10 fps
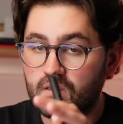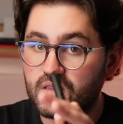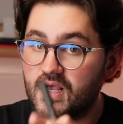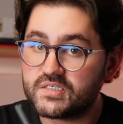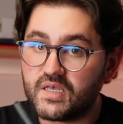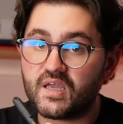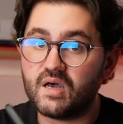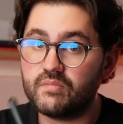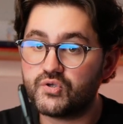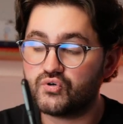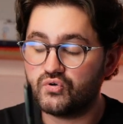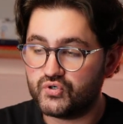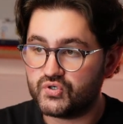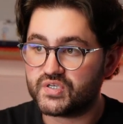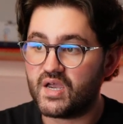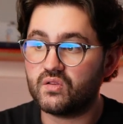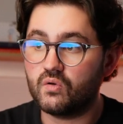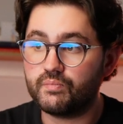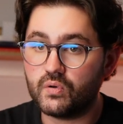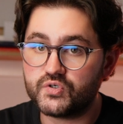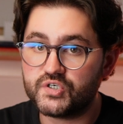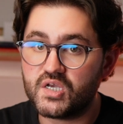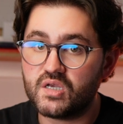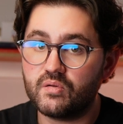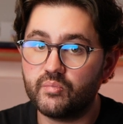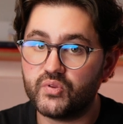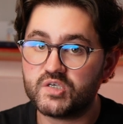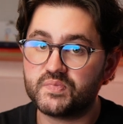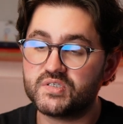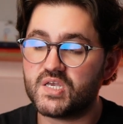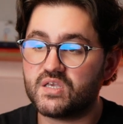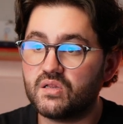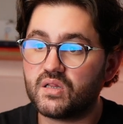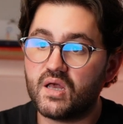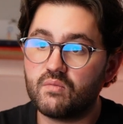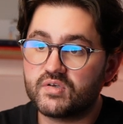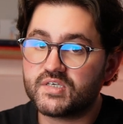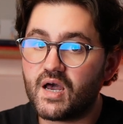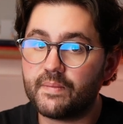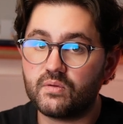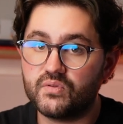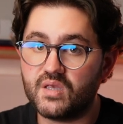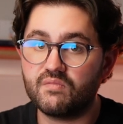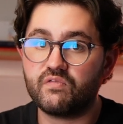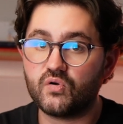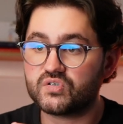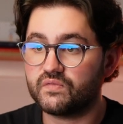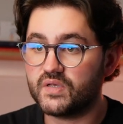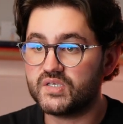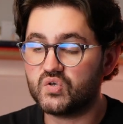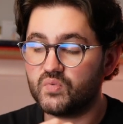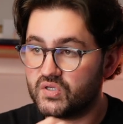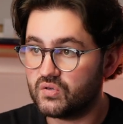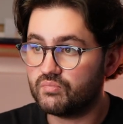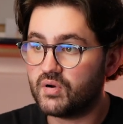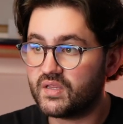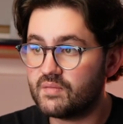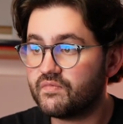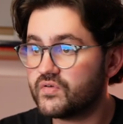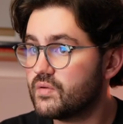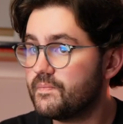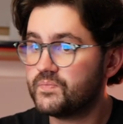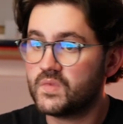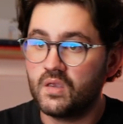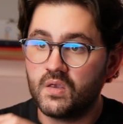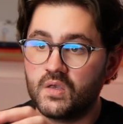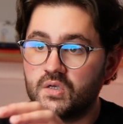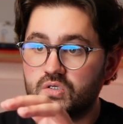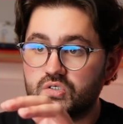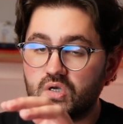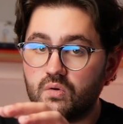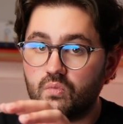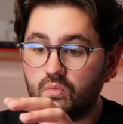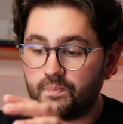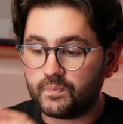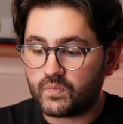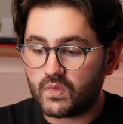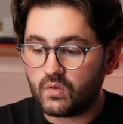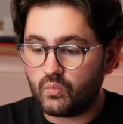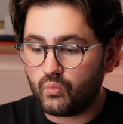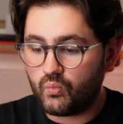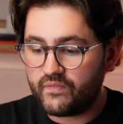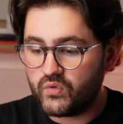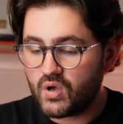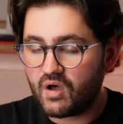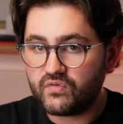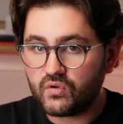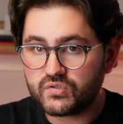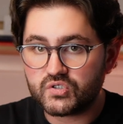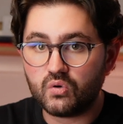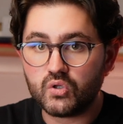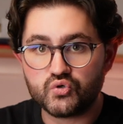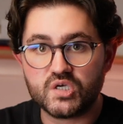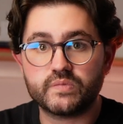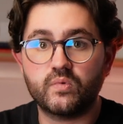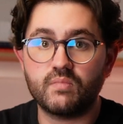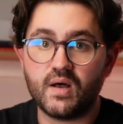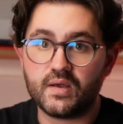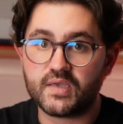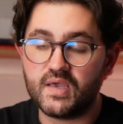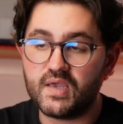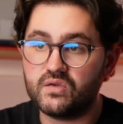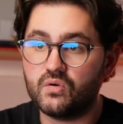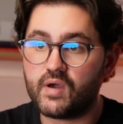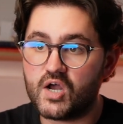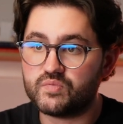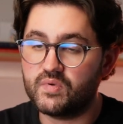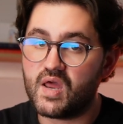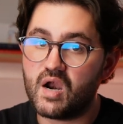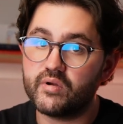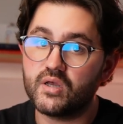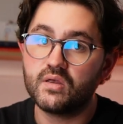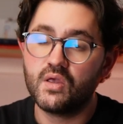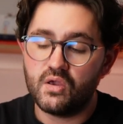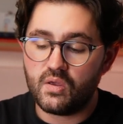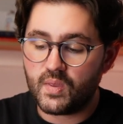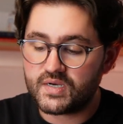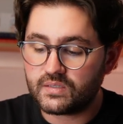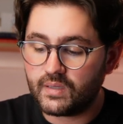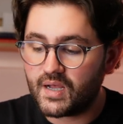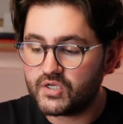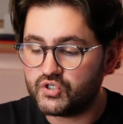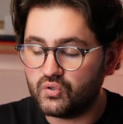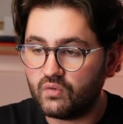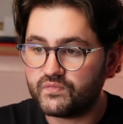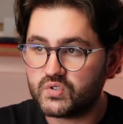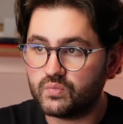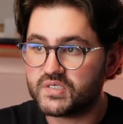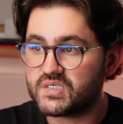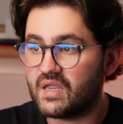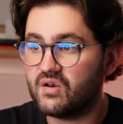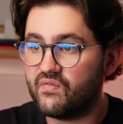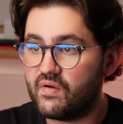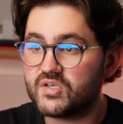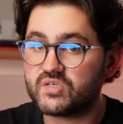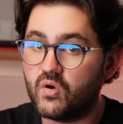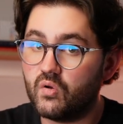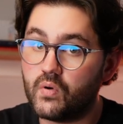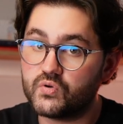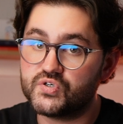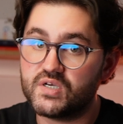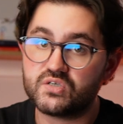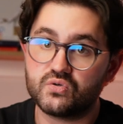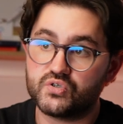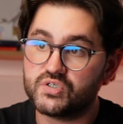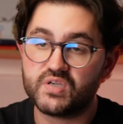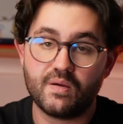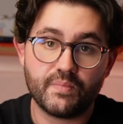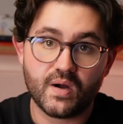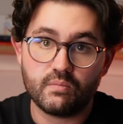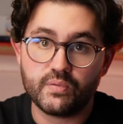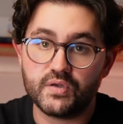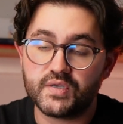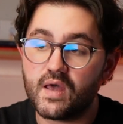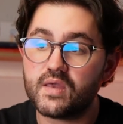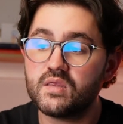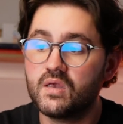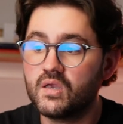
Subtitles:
Yes, that can be true as you scale up budget, but this particular client was happy with the influx of leads that we do bring in for them. So if you have your total addressable market in your catchment area, and that is large enough to withstand a very small budget, such as £10 per day,